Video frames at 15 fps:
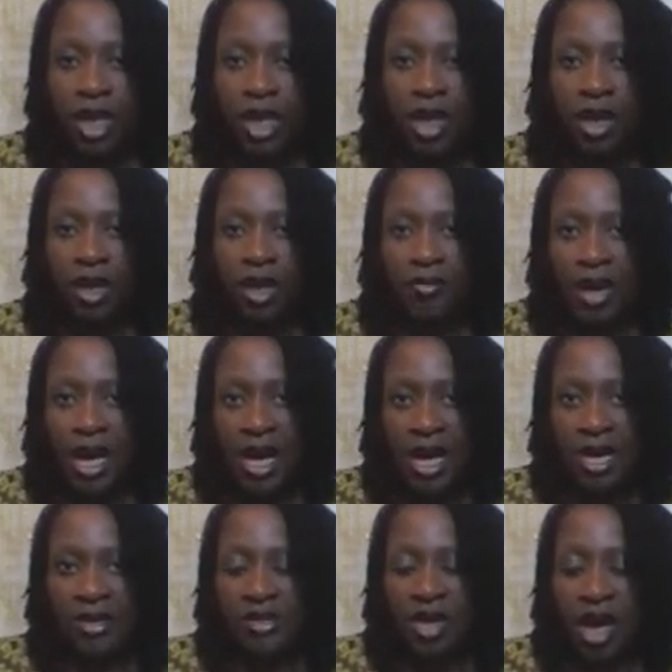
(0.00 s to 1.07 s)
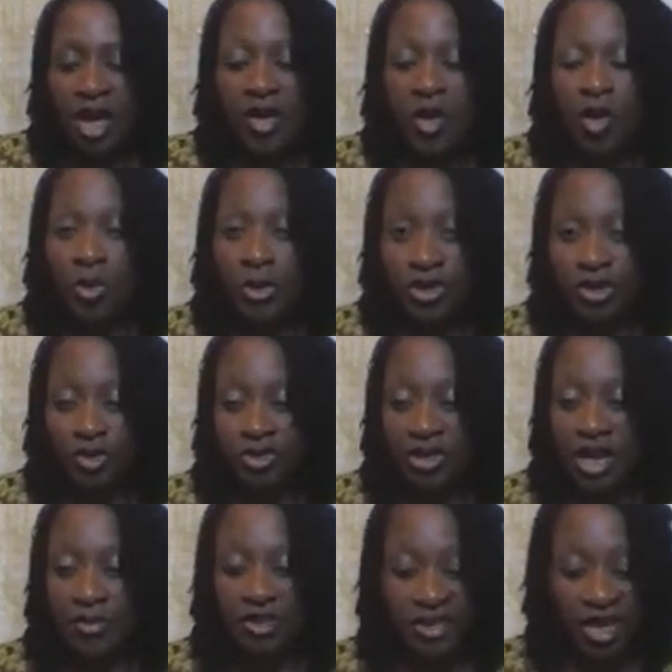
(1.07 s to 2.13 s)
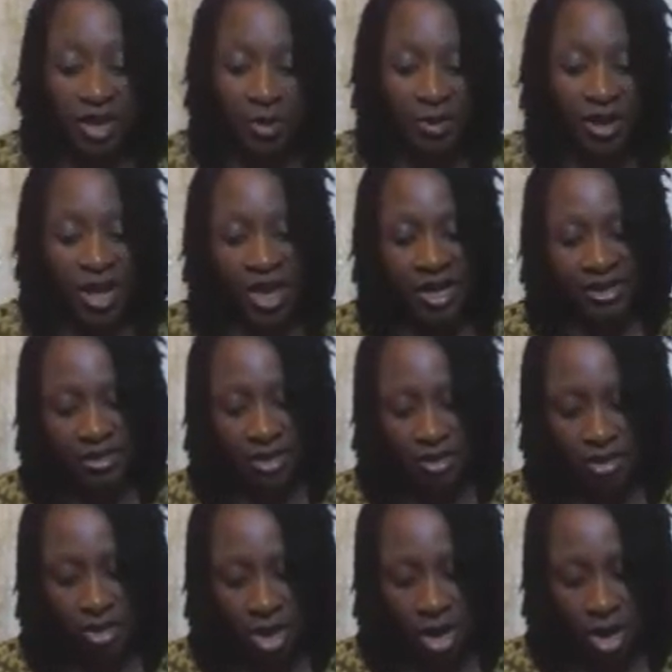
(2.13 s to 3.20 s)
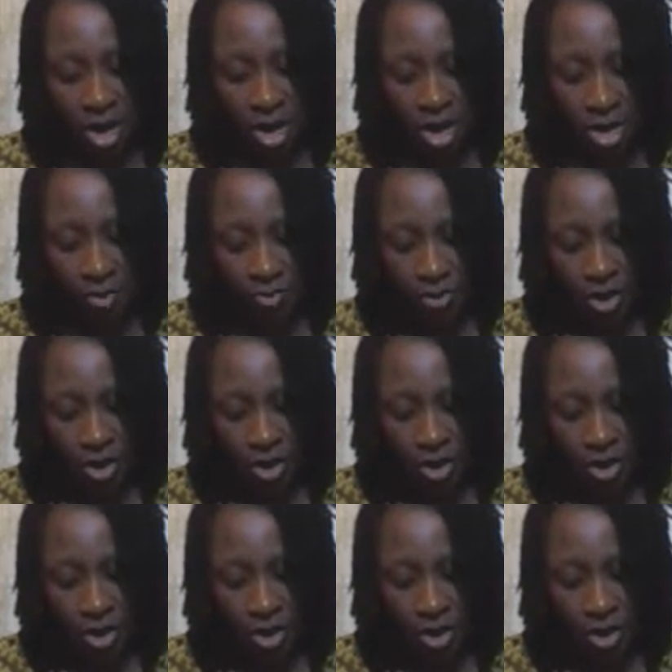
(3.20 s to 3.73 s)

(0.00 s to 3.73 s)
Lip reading: And I always use lemon to help lighten the color,